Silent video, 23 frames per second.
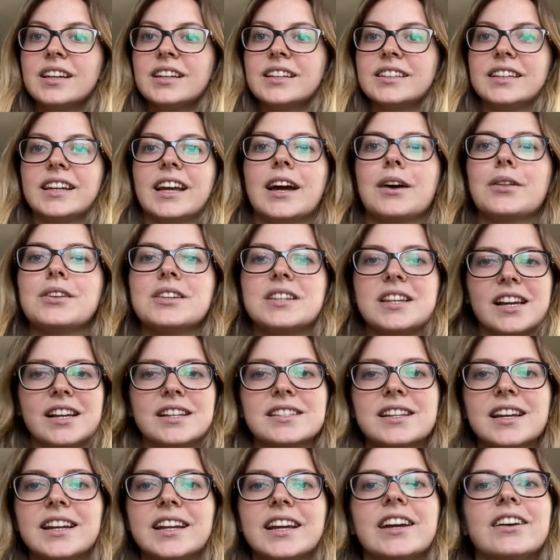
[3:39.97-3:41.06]
Now the next
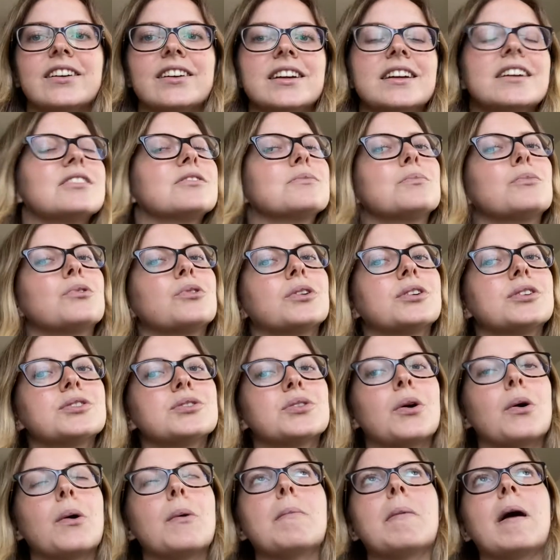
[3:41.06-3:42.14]
kind of area is more
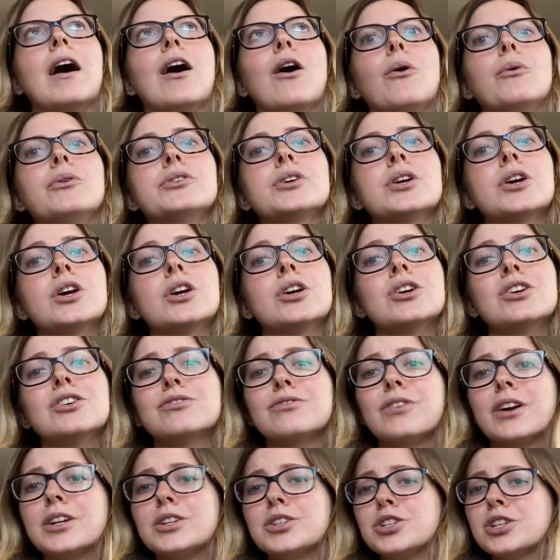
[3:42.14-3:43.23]
so about
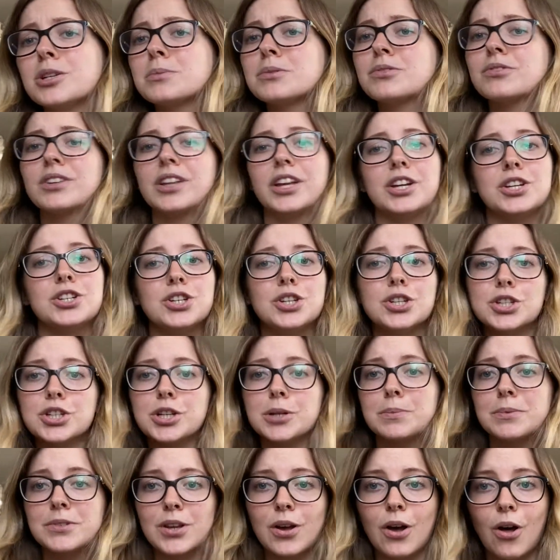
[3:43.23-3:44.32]
friendships,
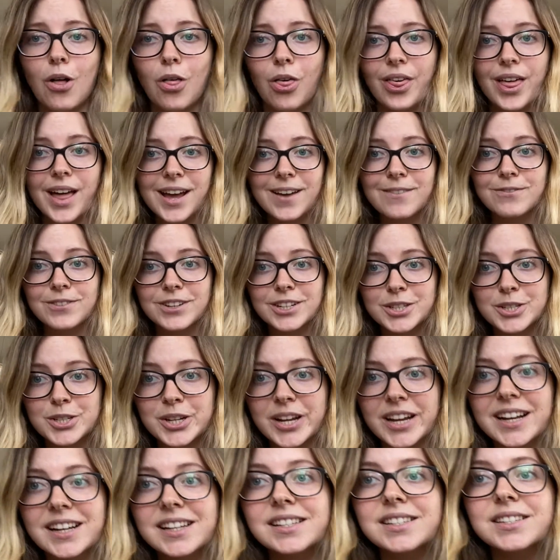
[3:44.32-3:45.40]
relationships, all of that fun
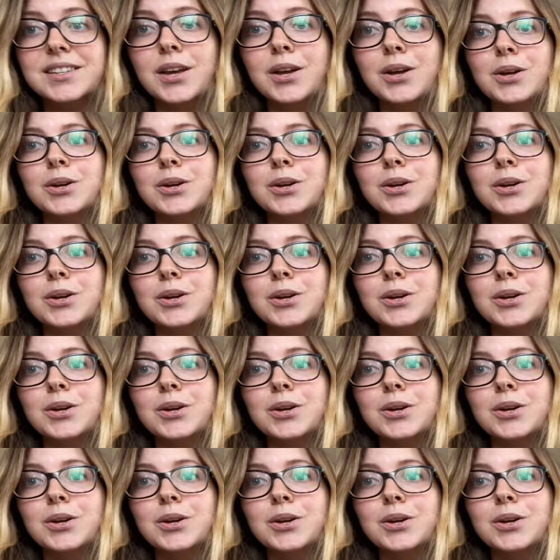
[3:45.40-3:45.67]
jazz.